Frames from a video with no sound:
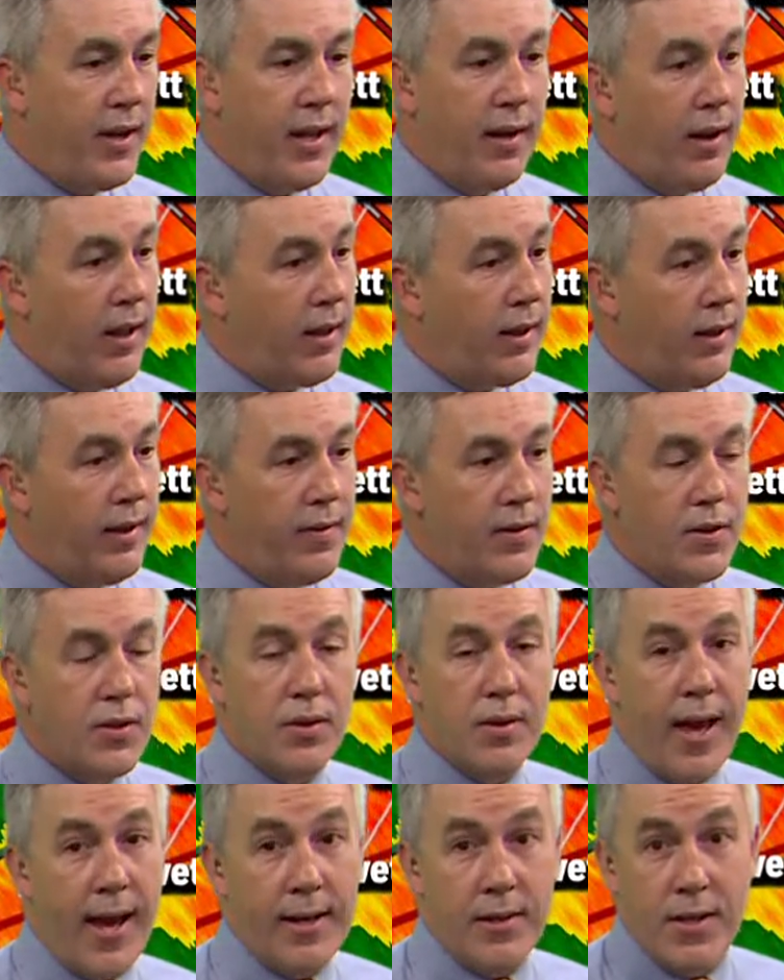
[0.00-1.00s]
and luckily
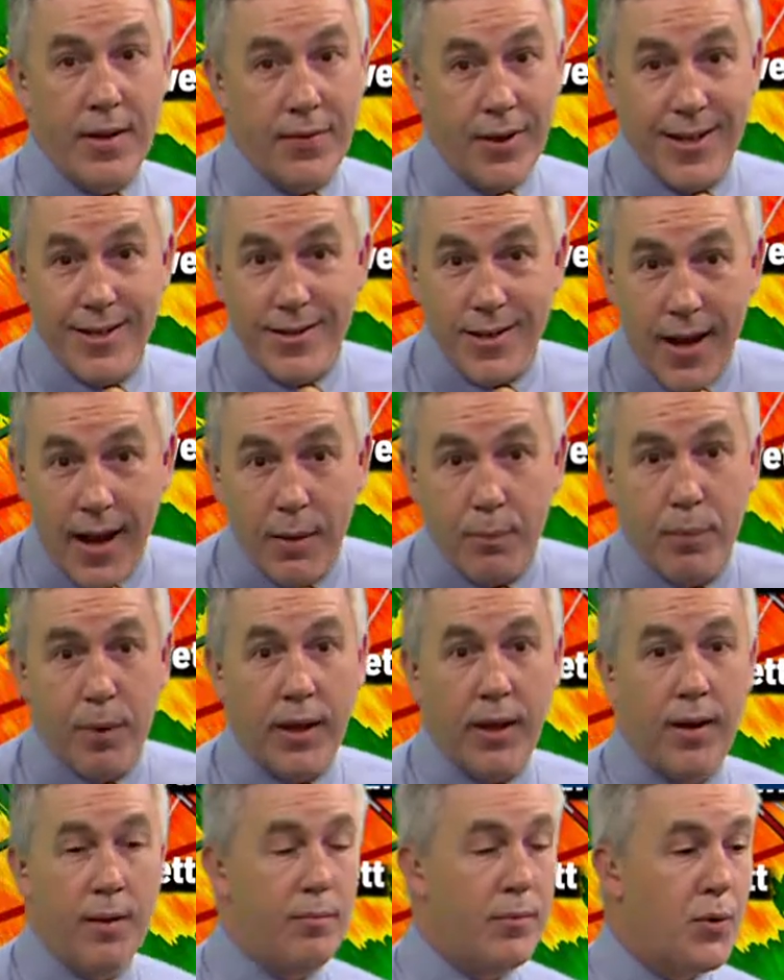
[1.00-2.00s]
this activity has not
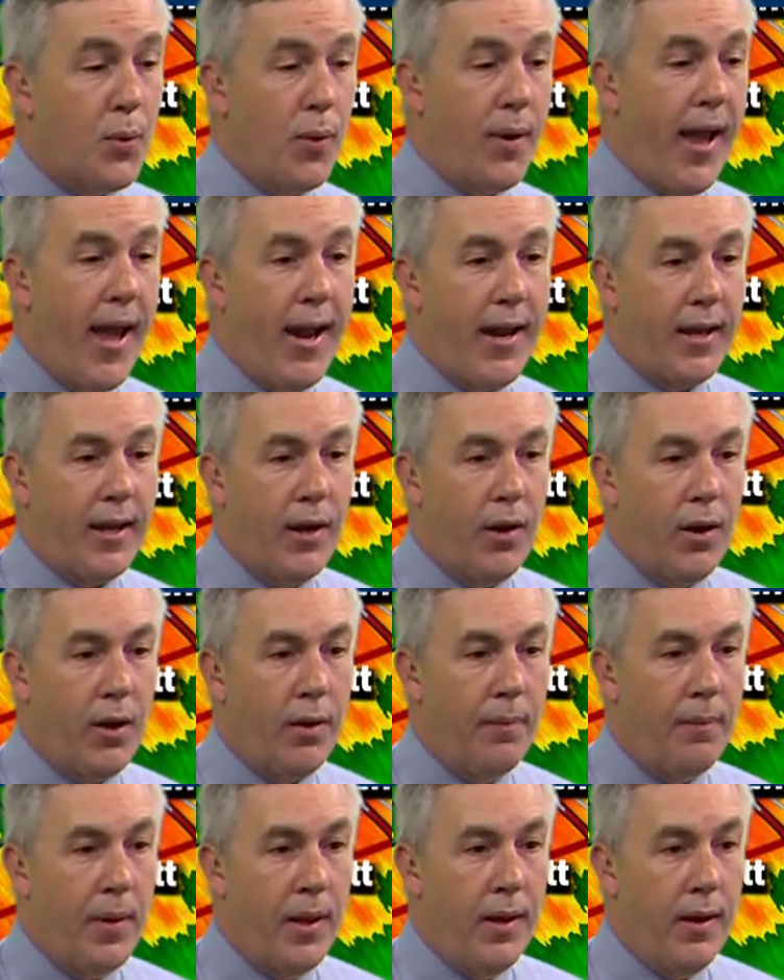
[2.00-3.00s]
become tornadic at
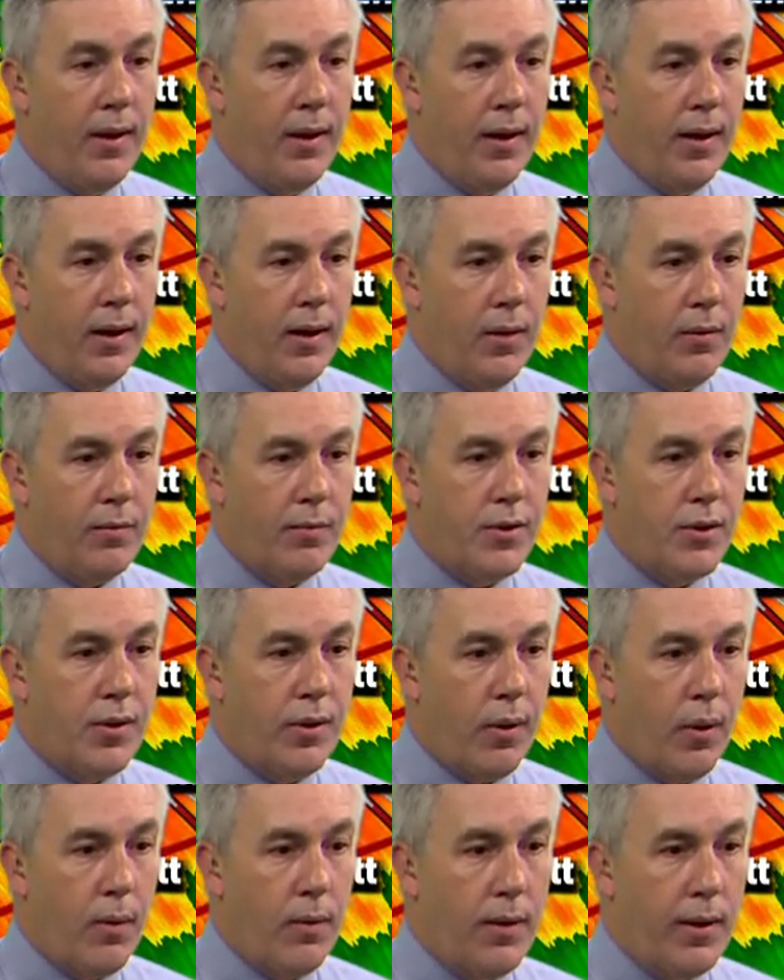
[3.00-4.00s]
all. I'll
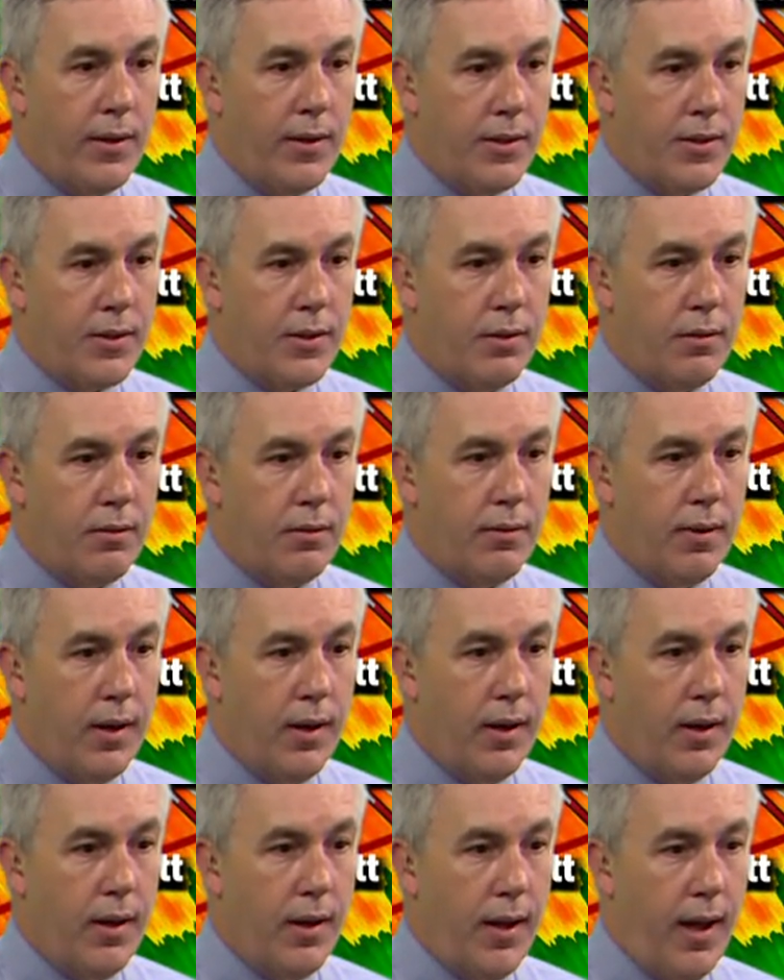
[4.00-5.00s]
throw on just so
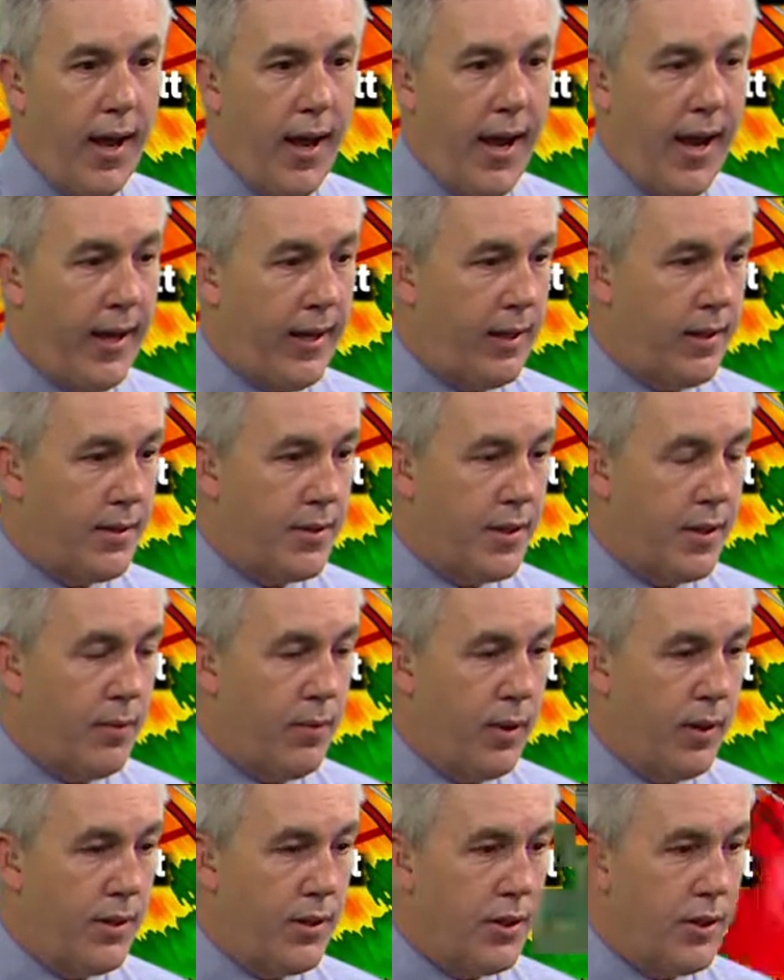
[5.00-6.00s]
I can see
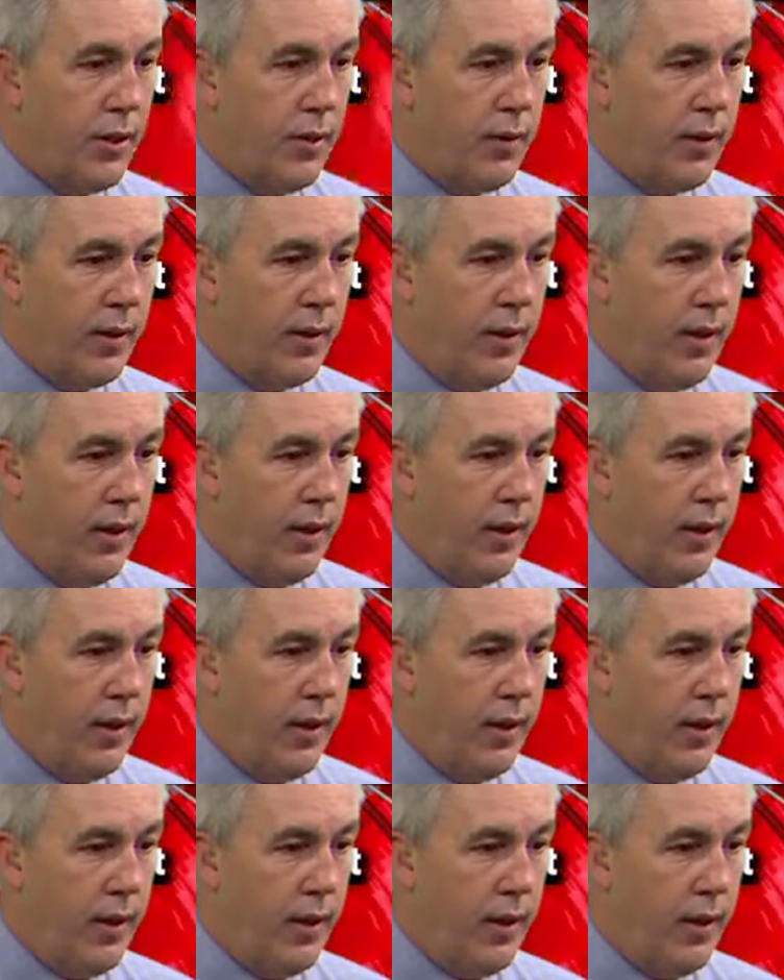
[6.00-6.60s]
what it's showing.